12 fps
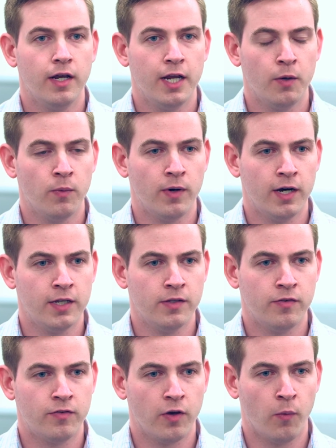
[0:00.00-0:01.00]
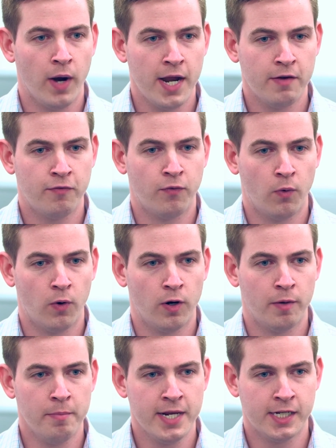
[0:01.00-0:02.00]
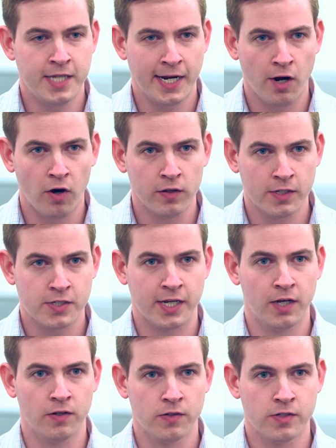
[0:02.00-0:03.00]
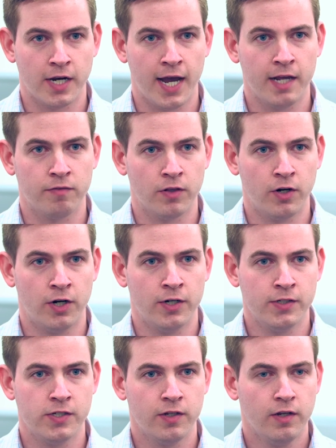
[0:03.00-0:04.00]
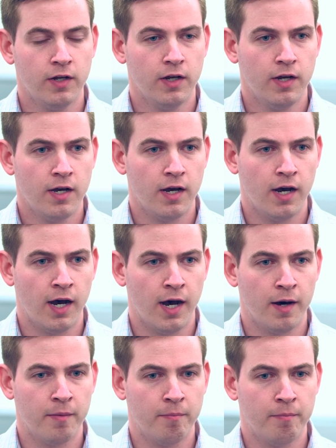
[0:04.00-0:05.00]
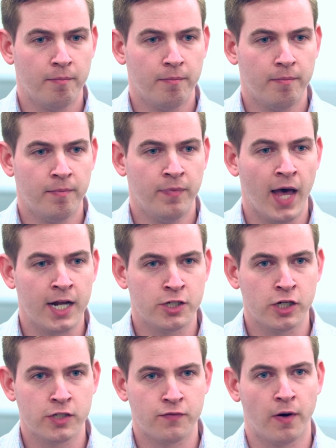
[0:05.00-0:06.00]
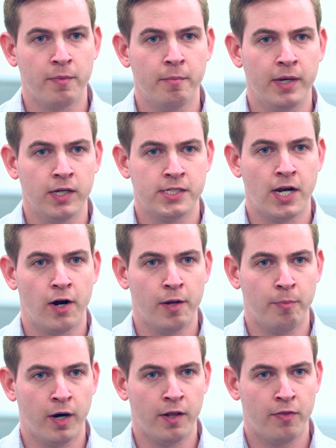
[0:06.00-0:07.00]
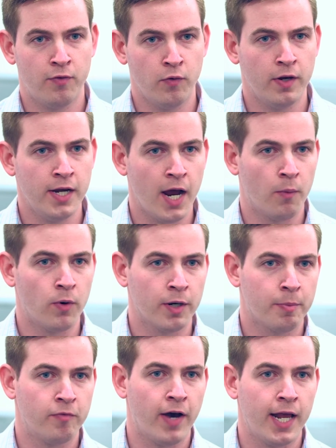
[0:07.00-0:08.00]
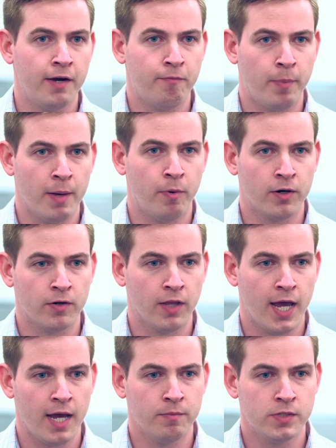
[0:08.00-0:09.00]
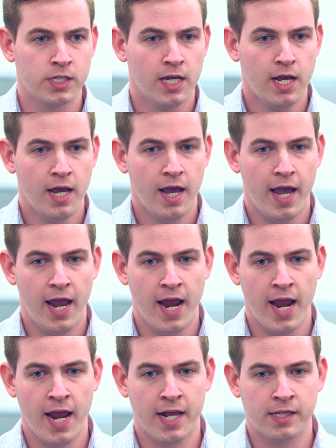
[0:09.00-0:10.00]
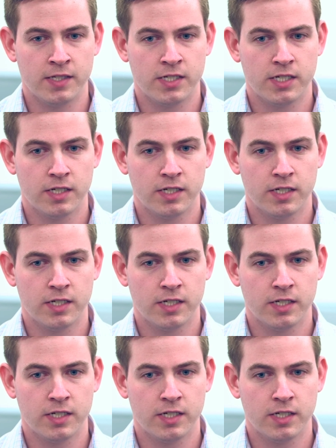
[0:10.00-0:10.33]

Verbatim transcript: It was a way for me to take all the skills that I have learned, not just from the military, but through the network provided by Bunker Labs, and